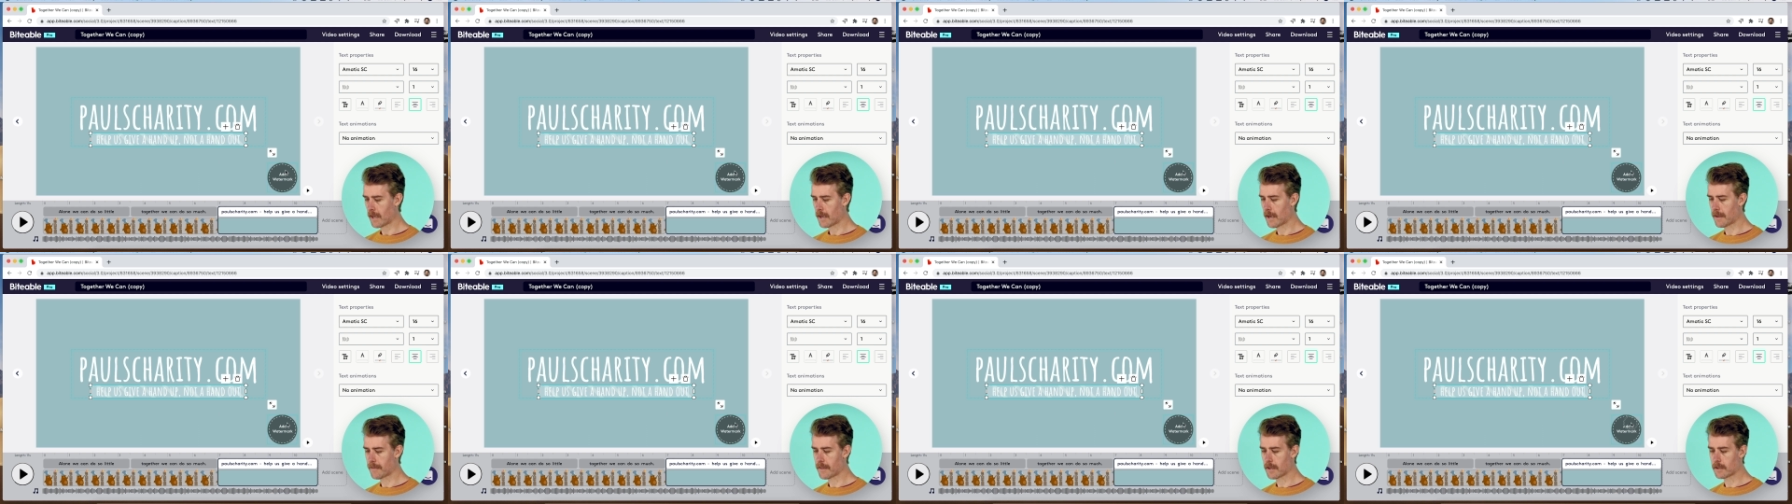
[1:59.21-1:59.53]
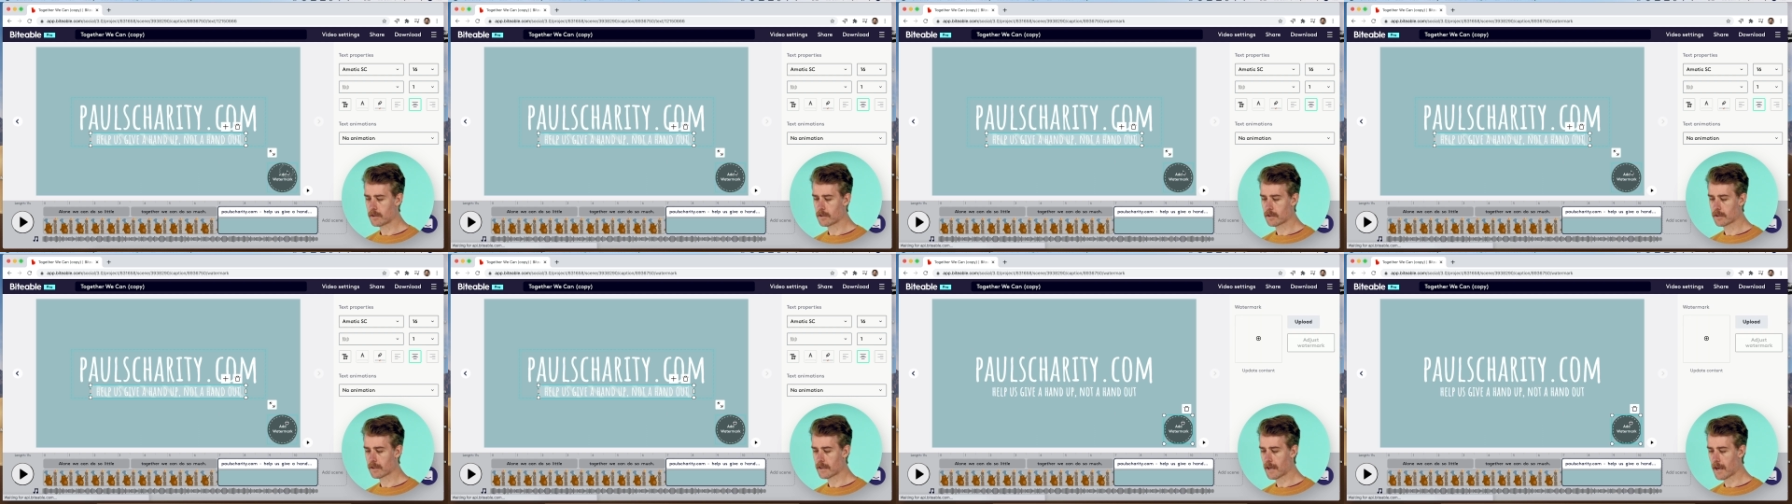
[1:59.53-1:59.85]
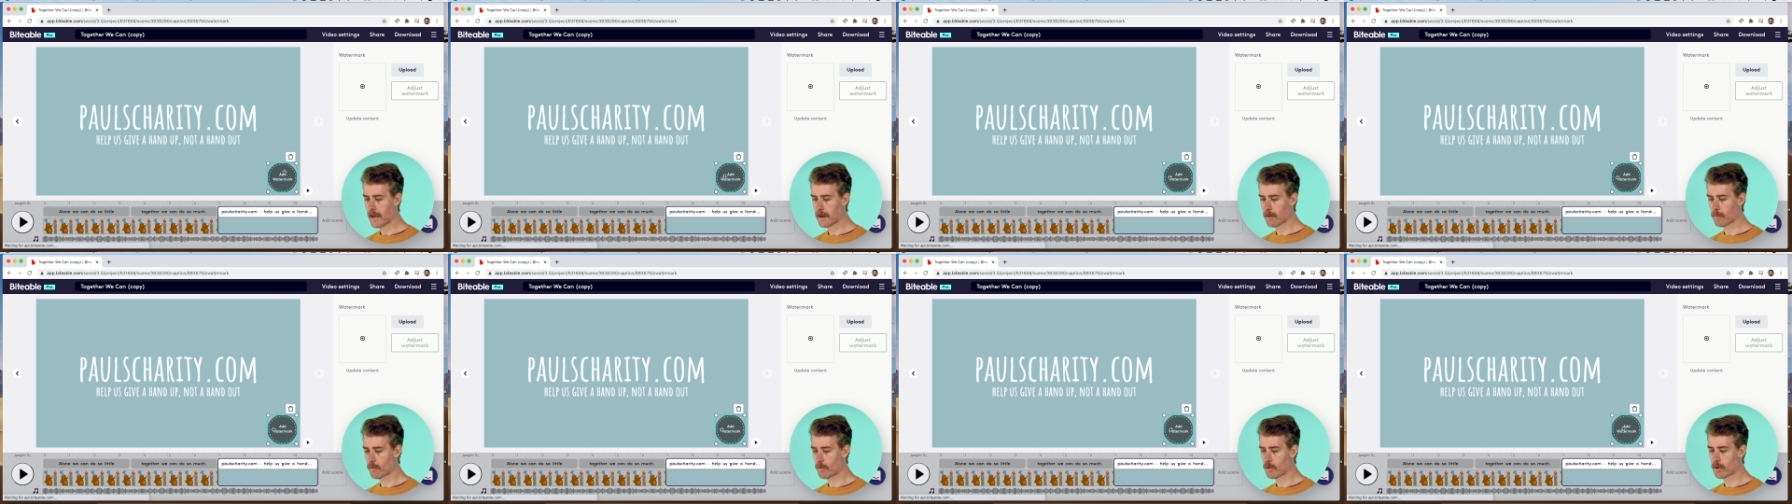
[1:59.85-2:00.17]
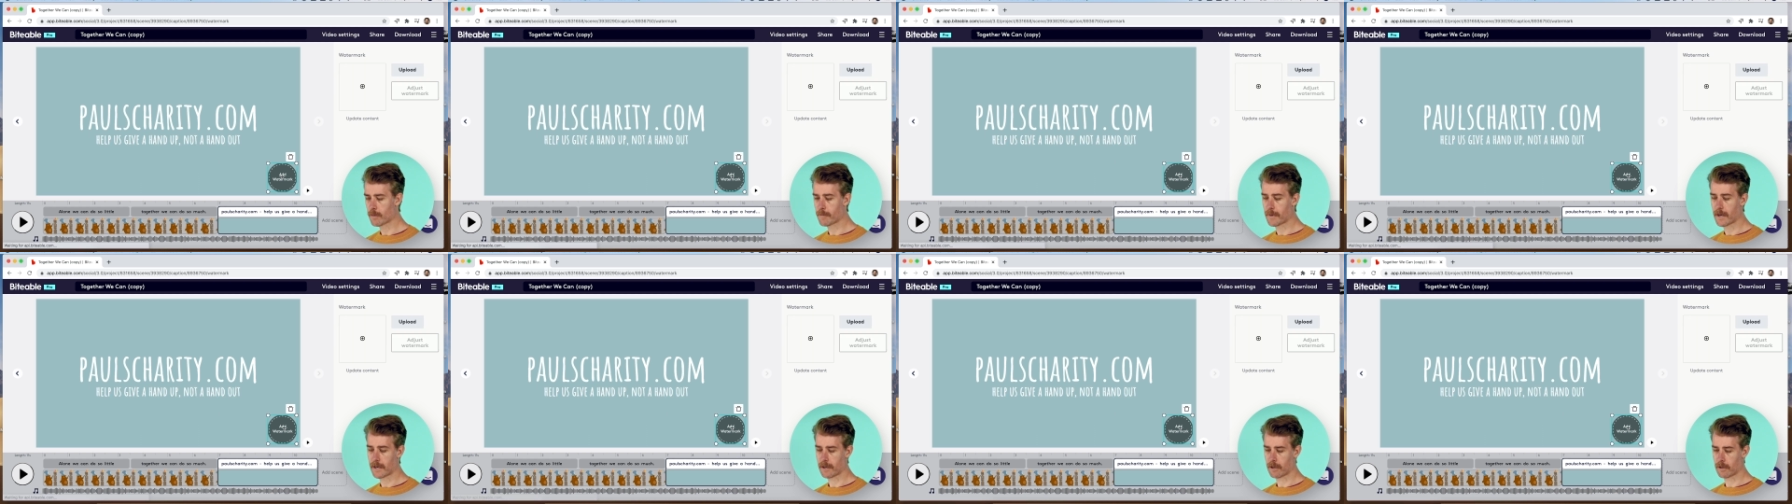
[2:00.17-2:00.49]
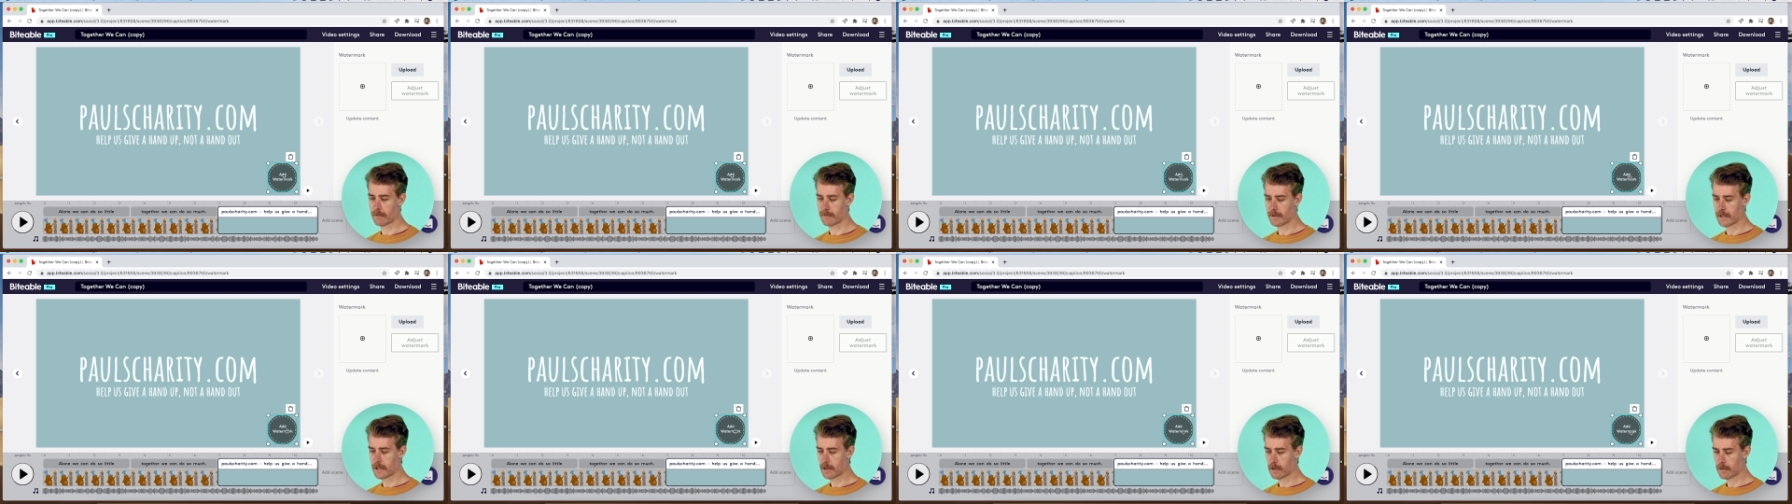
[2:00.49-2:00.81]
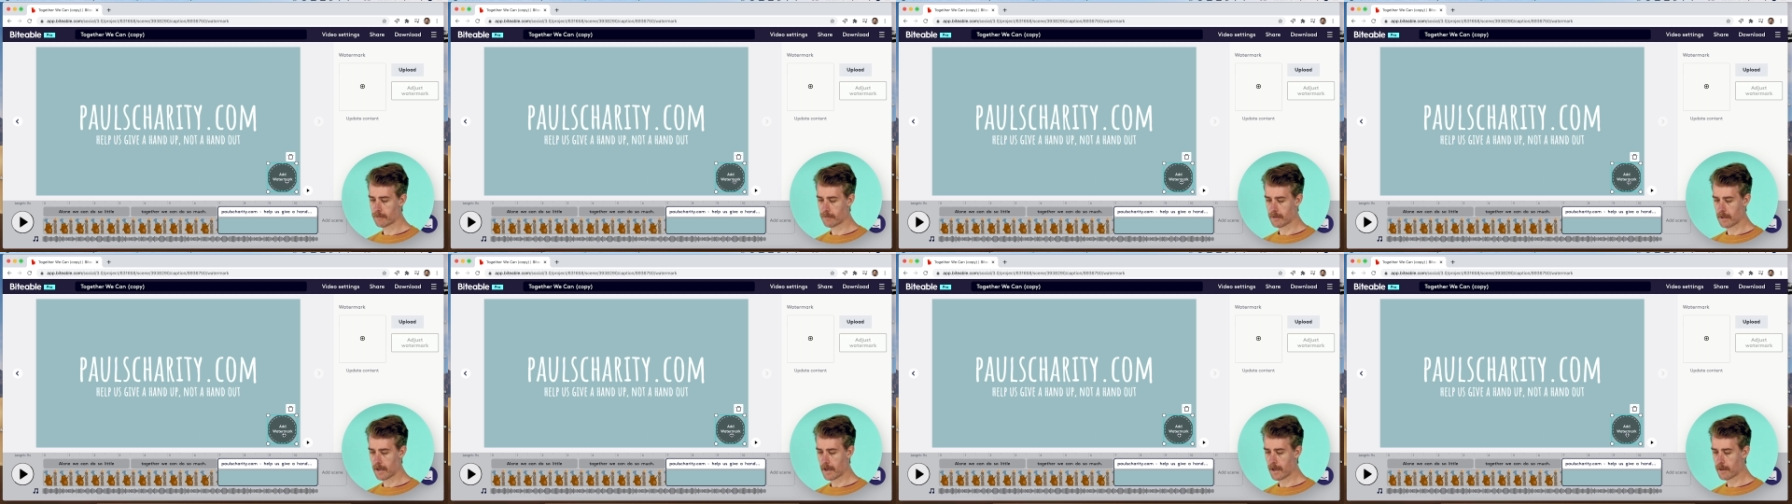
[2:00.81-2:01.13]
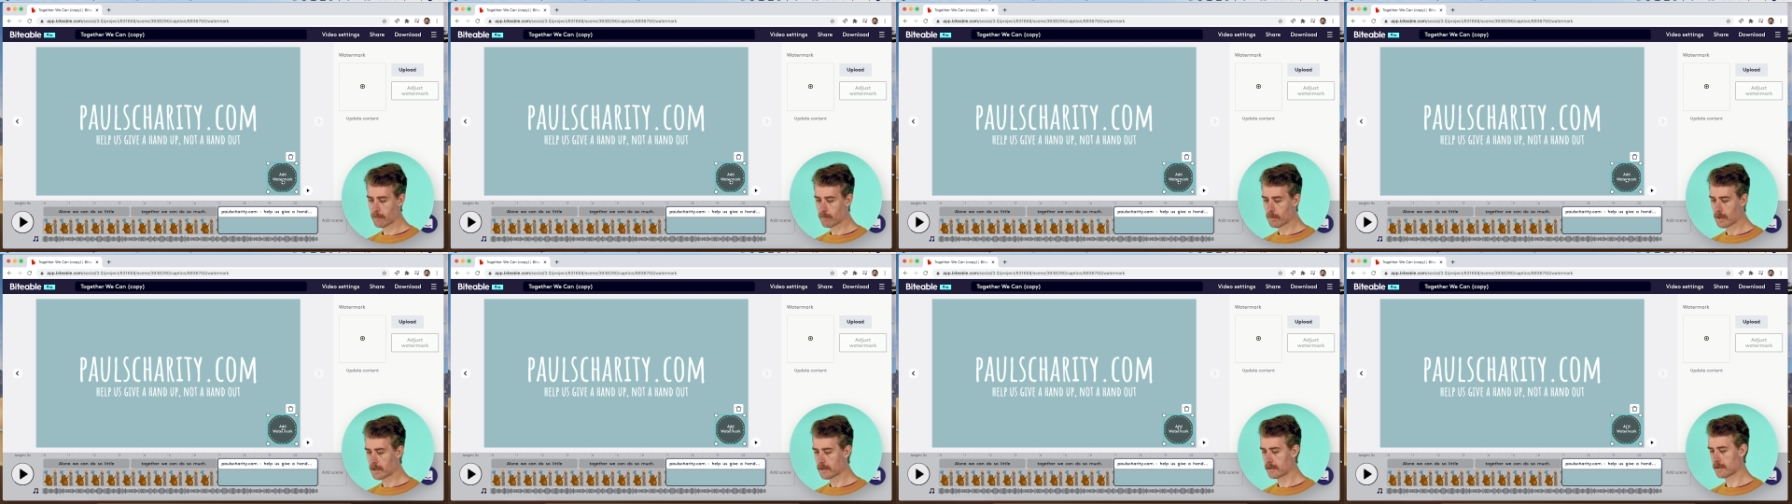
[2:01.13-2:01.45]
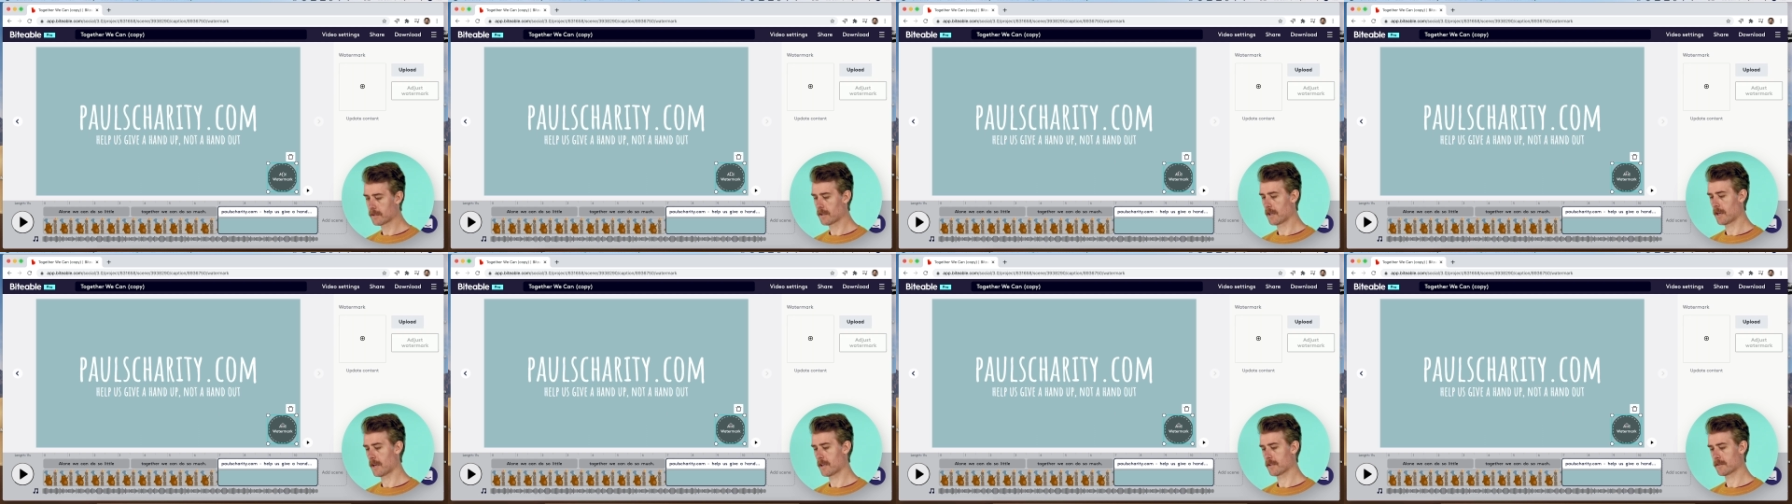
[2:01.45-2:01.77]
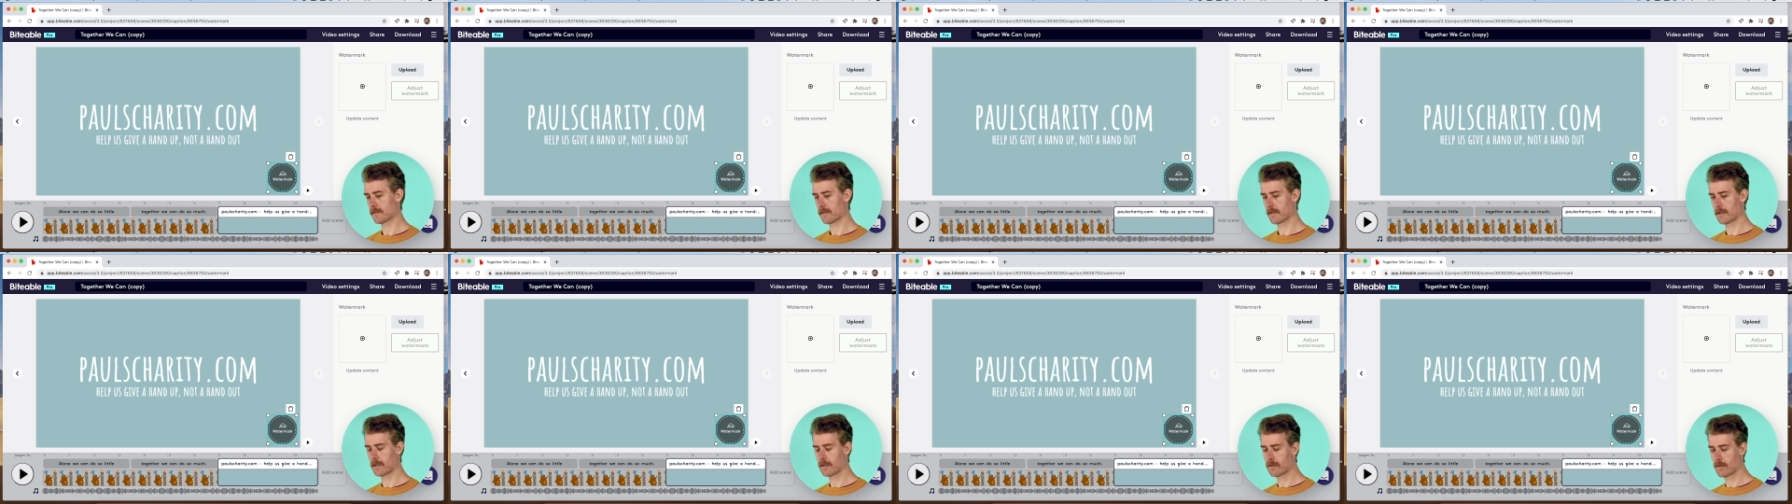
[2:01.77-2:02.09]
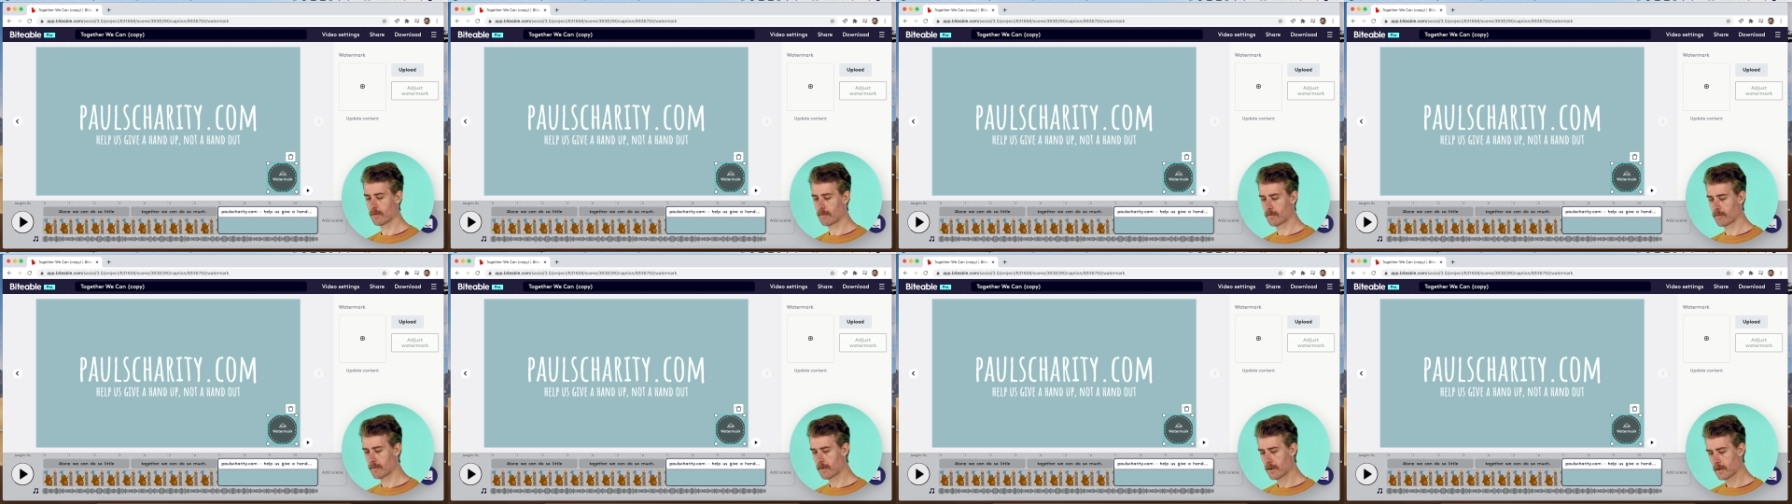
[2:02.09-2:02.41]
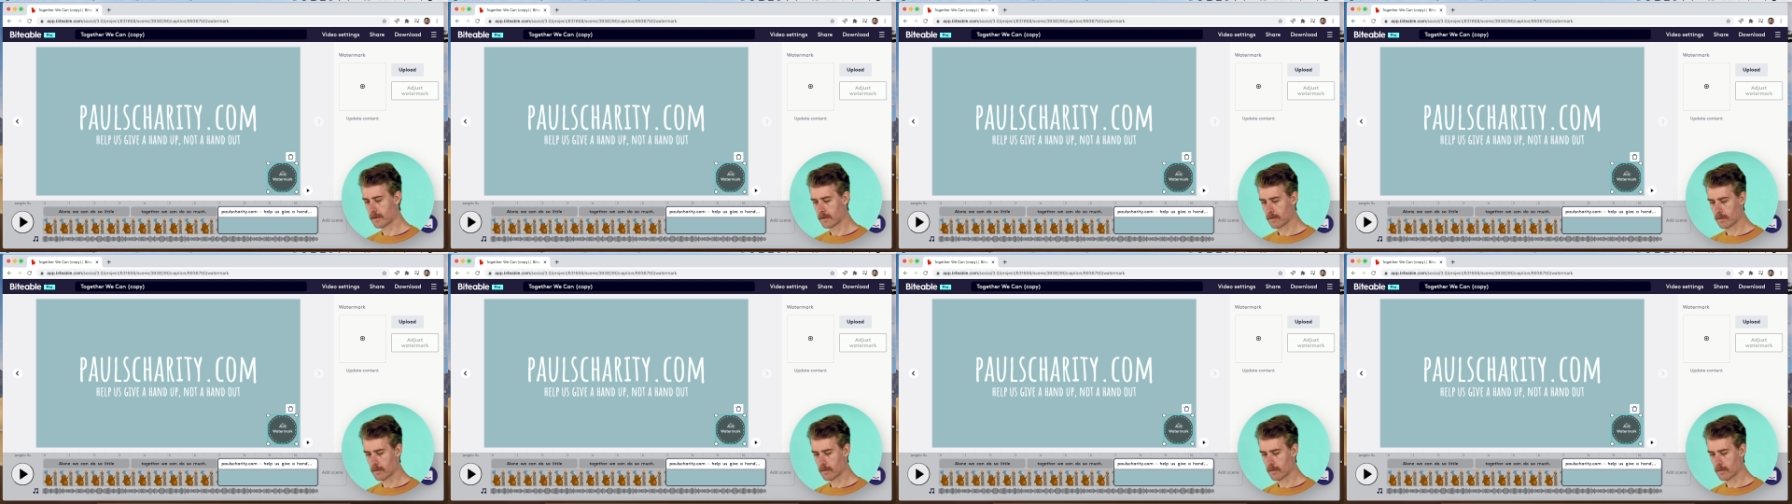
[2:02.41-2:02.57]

And then you could add a watermark over here if you had one, so that your